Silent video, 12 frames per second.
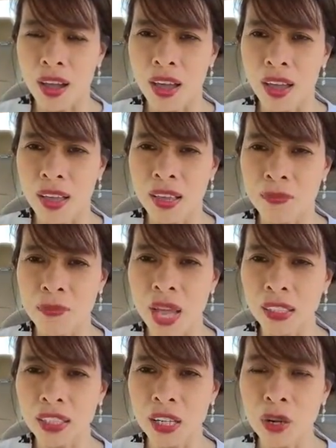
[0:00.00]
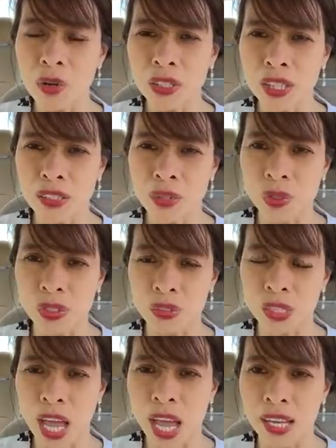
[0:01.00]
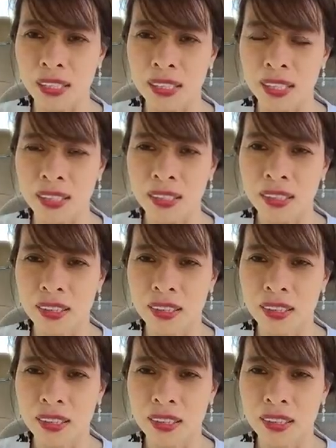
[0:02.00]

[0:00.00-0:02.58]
a big solution to society,